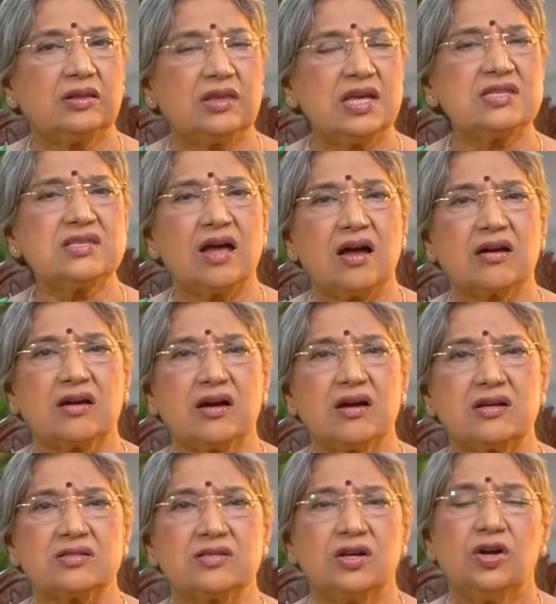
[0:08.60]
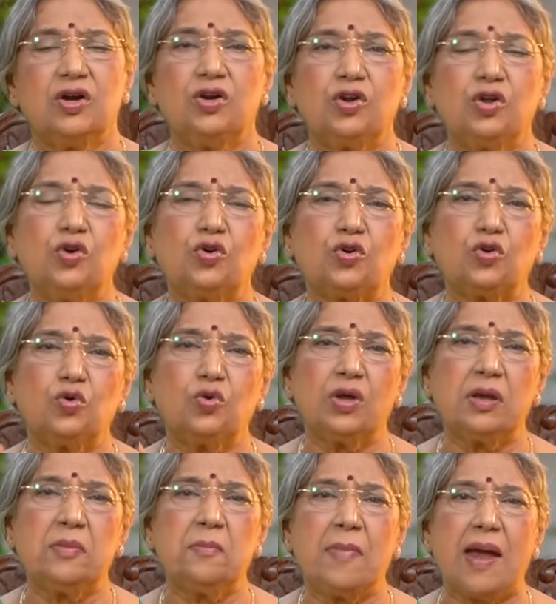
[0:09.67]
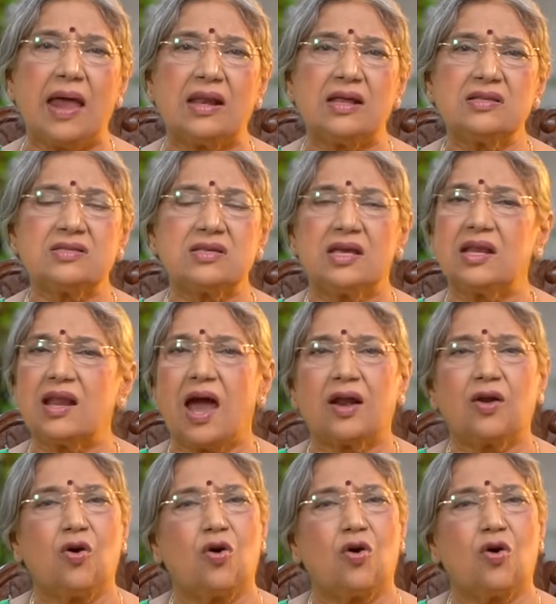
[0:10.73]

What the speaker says: This occurs due to imbalance in our